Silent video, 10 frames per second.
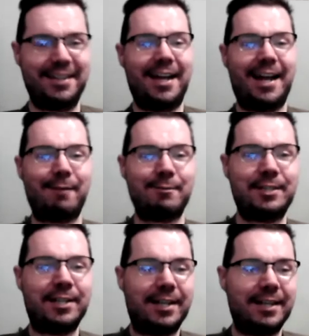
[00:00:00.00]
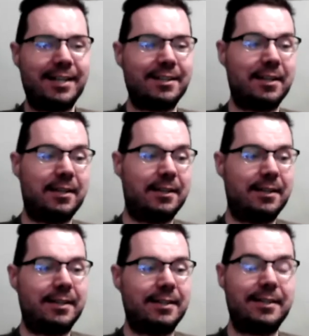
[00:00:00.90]
I was,
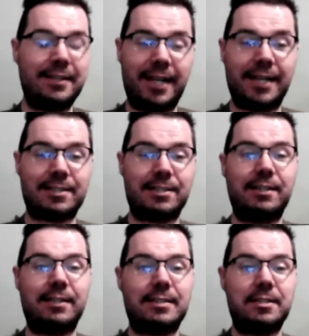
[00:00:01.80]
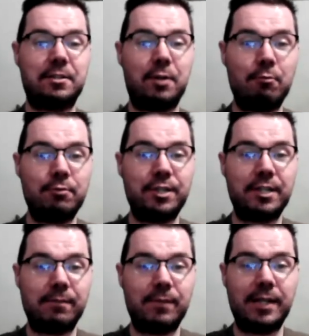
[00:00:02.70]
yeah, season OG
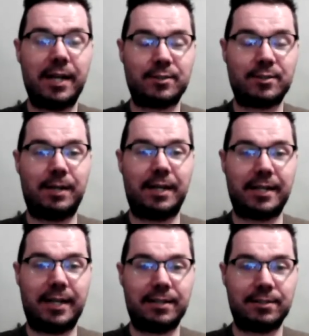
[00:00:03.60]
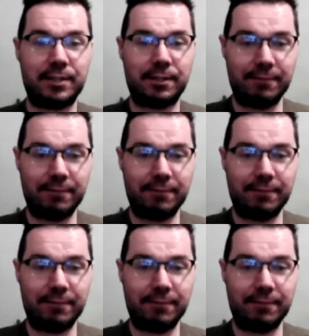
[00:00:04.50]
of the actual podcast. So,